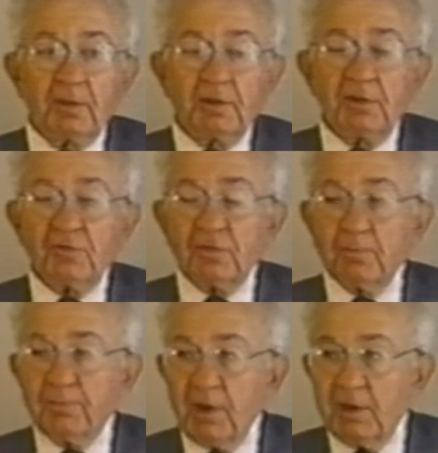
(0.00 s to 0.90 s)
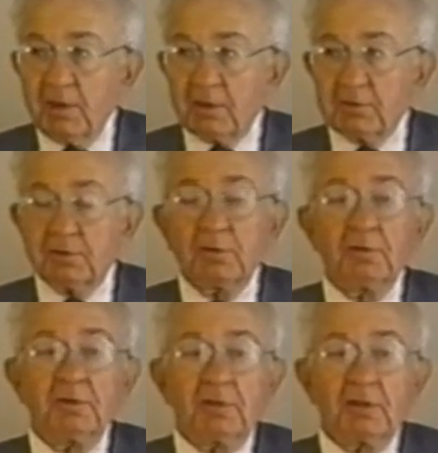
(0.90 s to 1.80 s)
It's the product
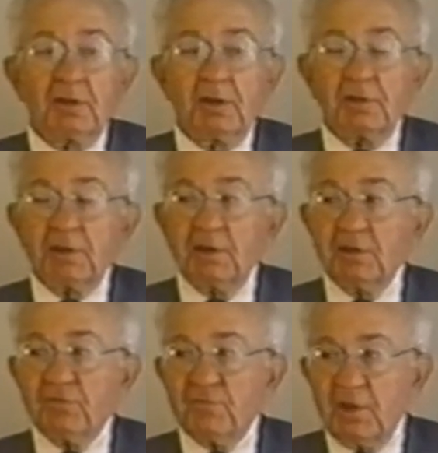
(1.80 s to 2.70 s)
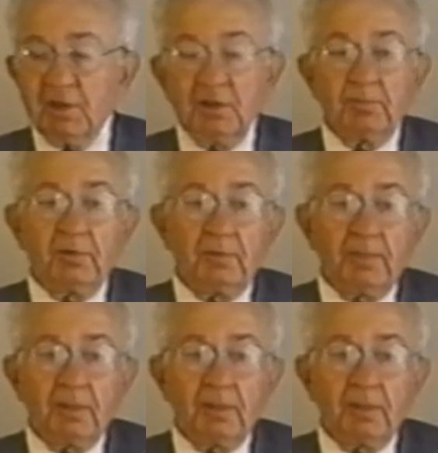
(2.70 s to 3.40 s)
uh, that is valuable,